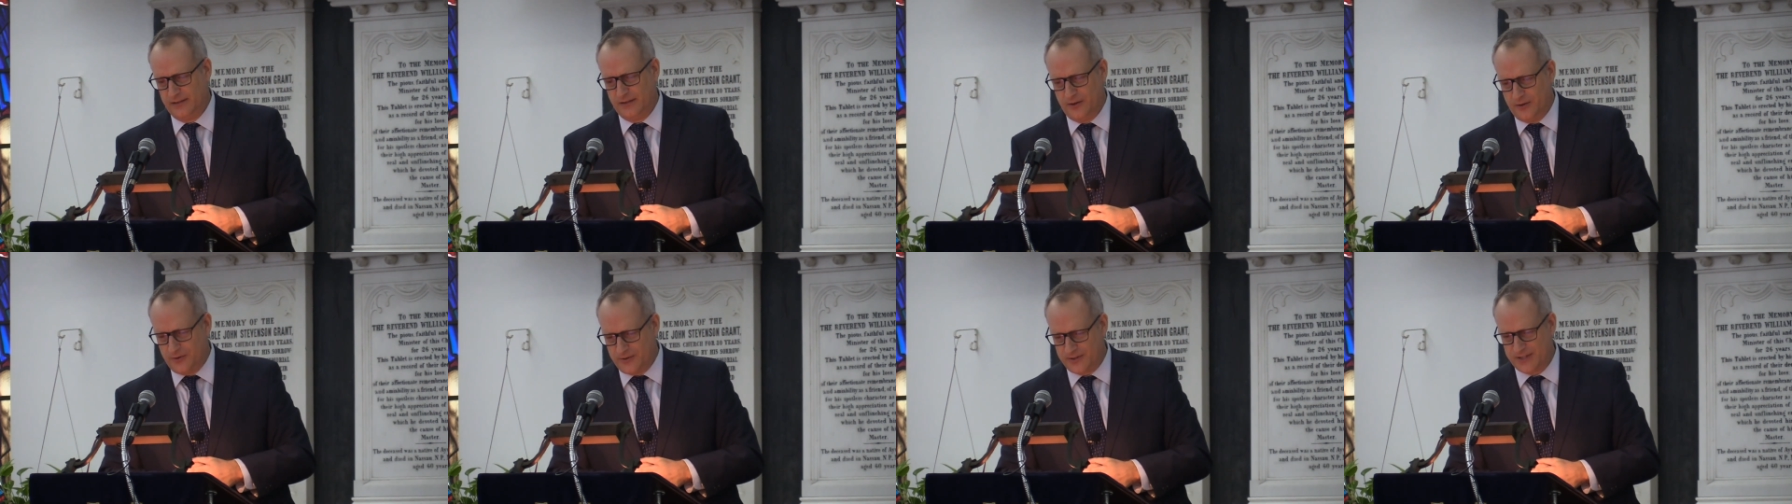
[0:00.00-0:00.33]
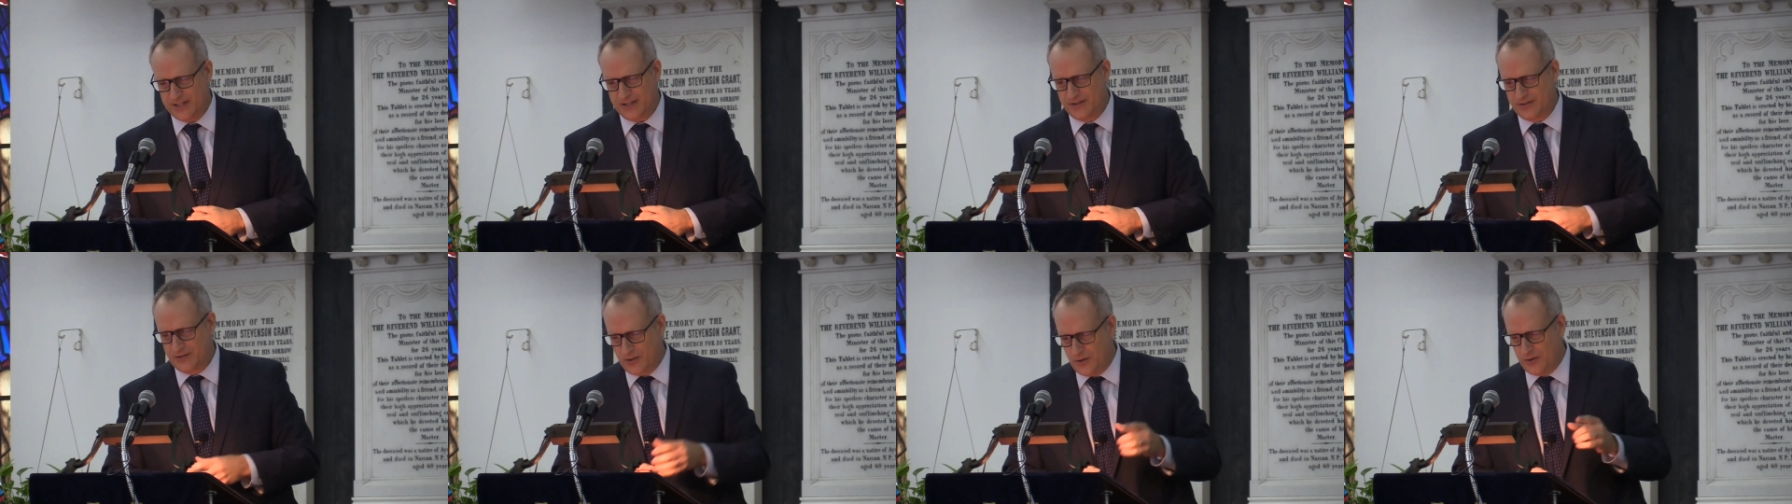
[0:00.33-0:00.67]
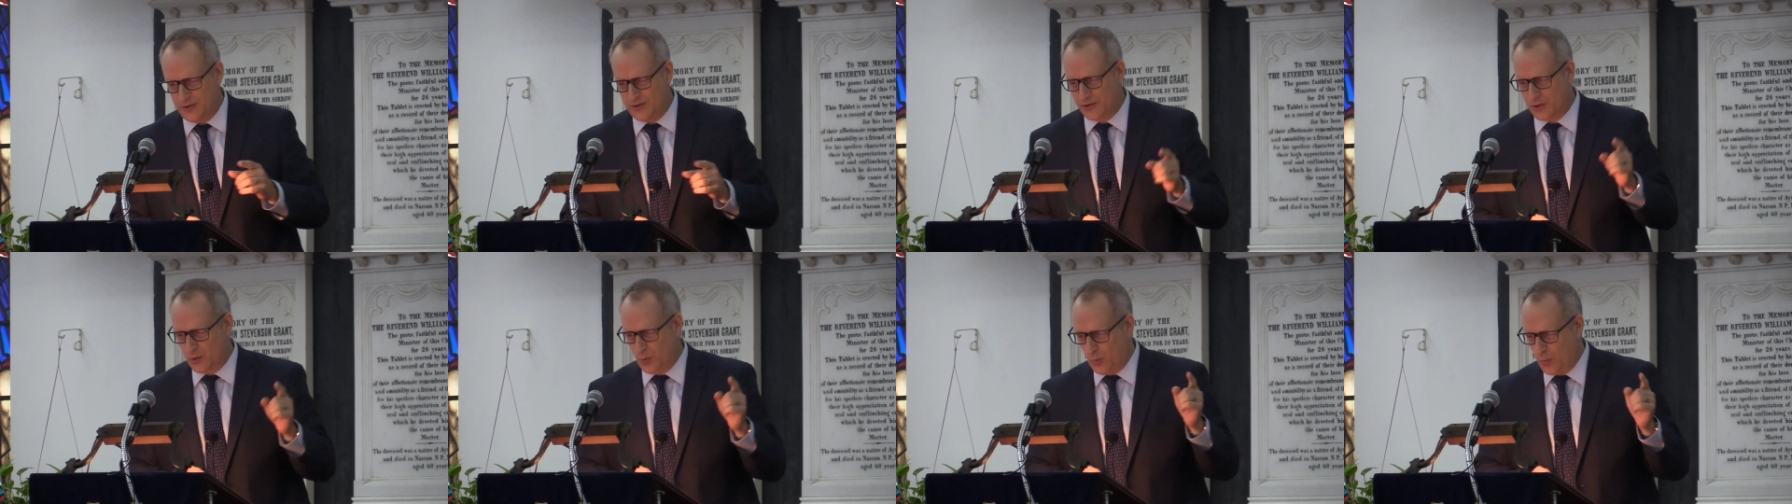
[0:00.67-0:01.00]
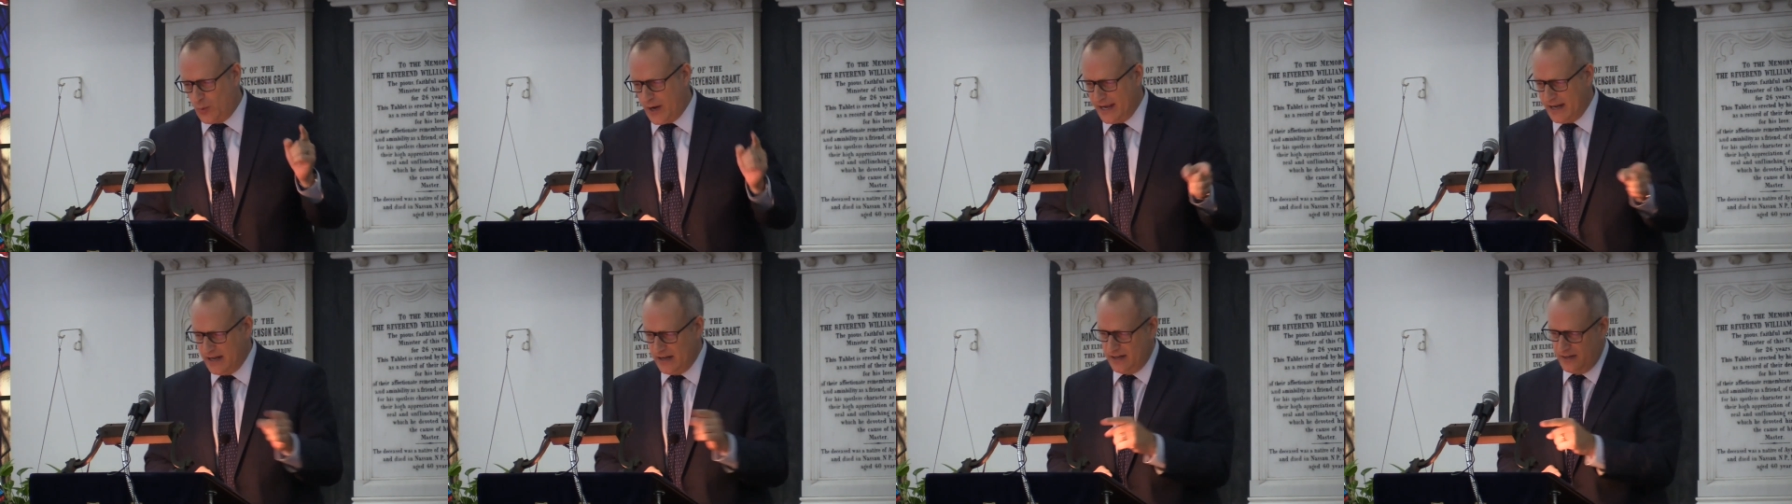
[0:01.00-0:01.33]
No, it says those who
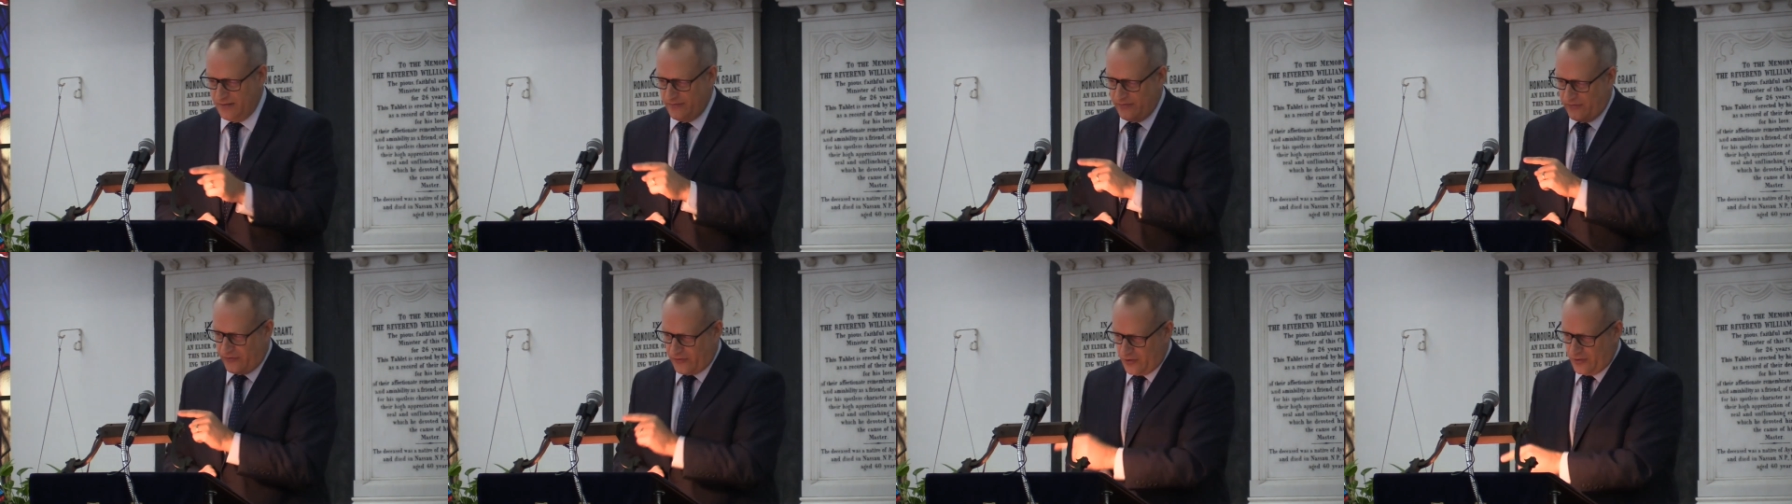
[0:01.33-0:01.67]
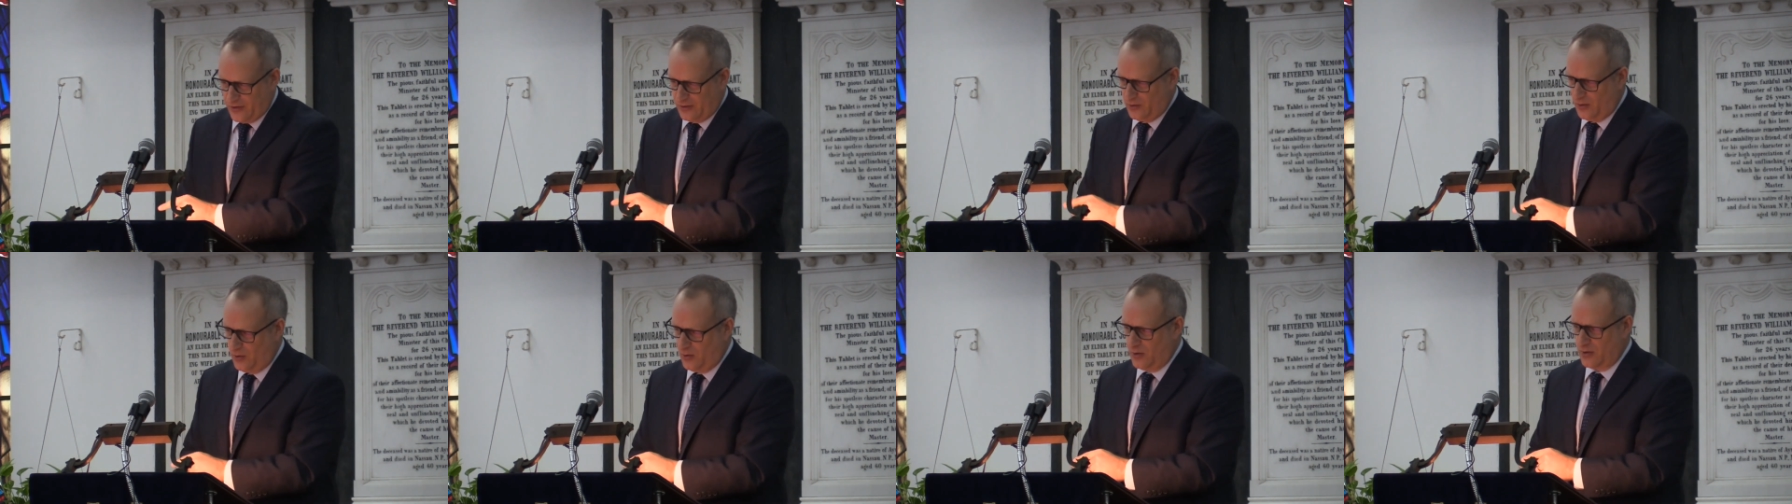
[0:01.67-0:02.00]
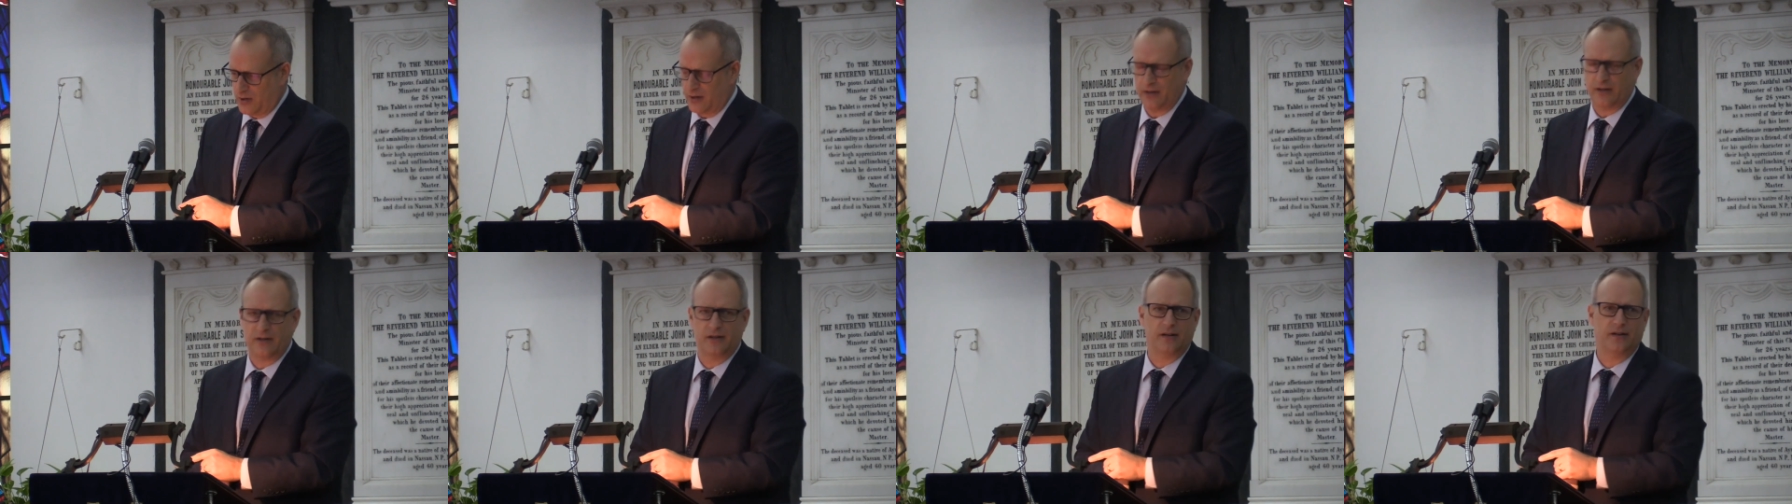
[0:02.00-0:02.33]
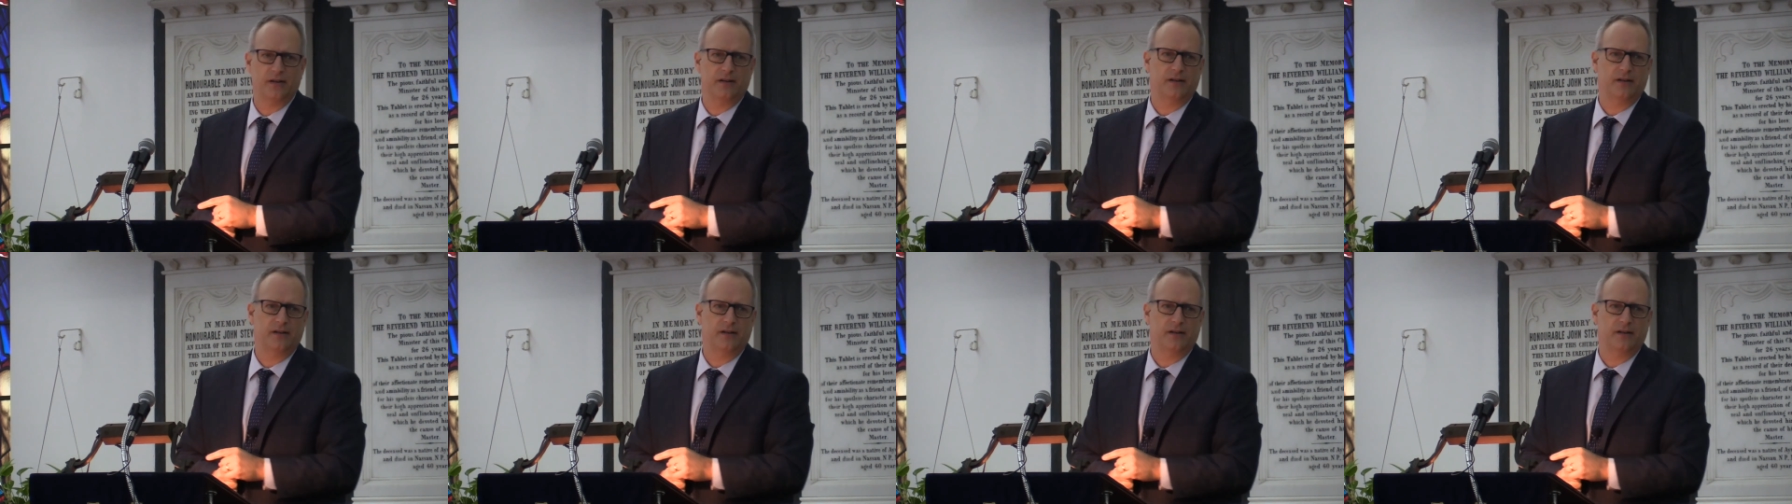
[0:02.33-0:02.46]
wait for the Lord.